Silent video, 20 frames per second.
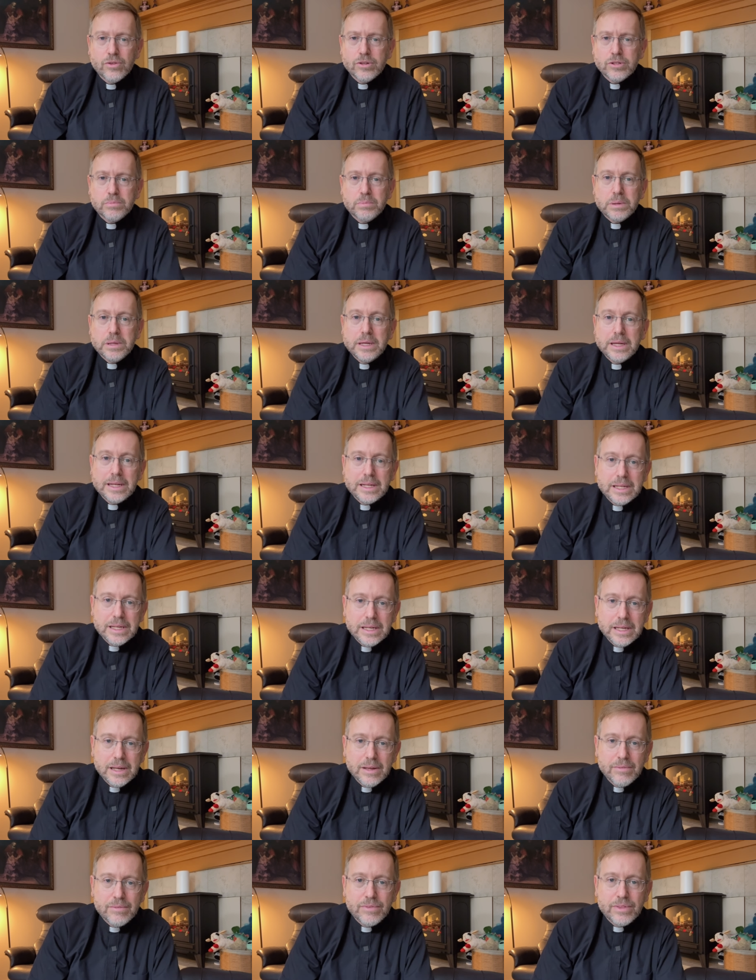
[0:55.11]
There's
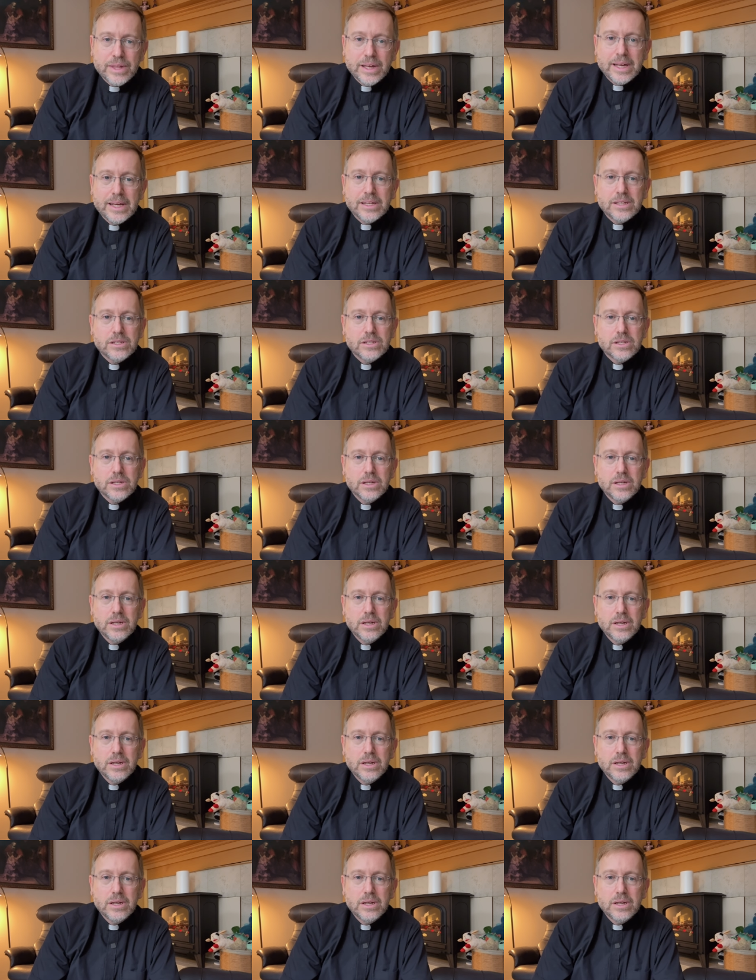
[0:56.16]
plenty of things